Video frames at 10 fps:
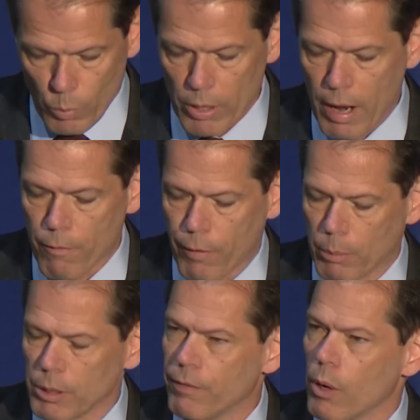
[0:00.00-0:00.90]
we are now
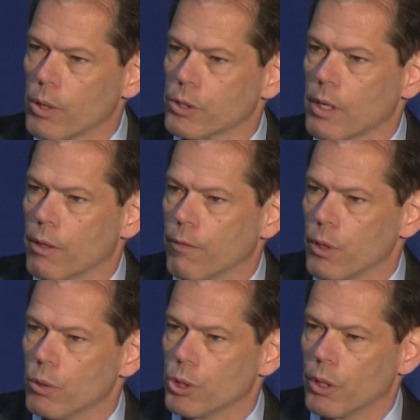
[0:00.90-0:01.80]
firmly focused on the
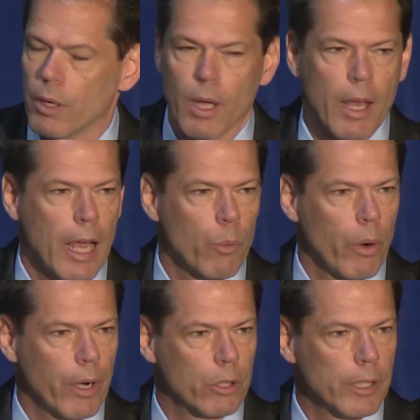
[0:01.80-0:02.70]
future, and
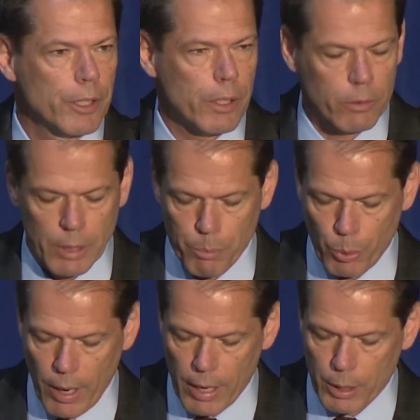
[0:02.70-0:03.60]
we're increasingly
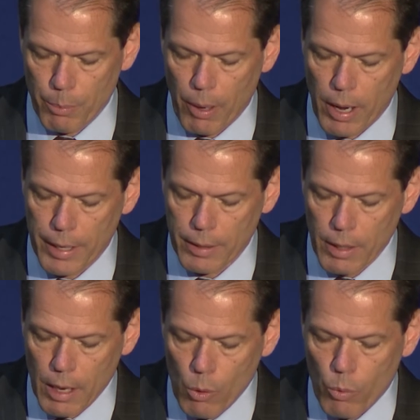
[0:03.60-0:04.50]
preoccupied
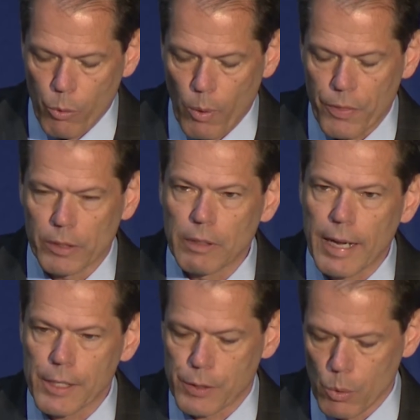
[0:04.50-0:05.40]
with what the
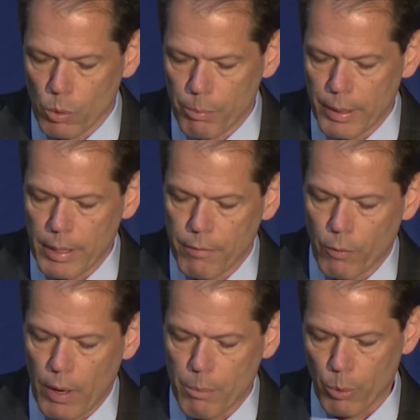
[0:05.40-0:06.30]
legacy will be
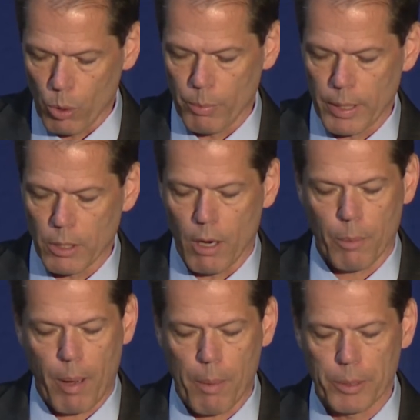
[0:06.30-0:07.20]
for a booming young
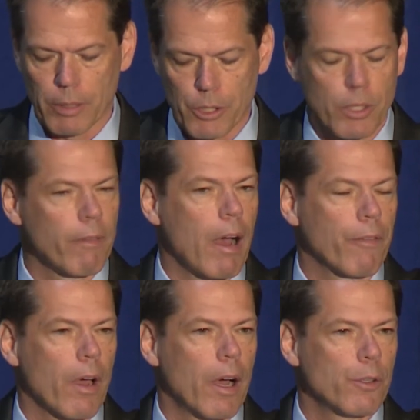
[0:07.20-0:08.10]
population of
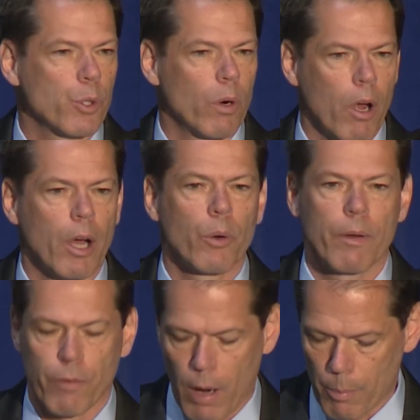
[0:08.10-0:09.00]
Afghans who are hungry
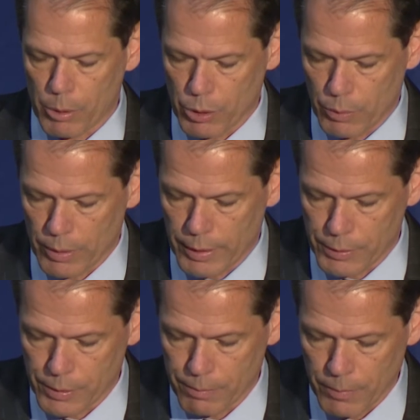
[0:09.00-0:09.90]
for opportunities.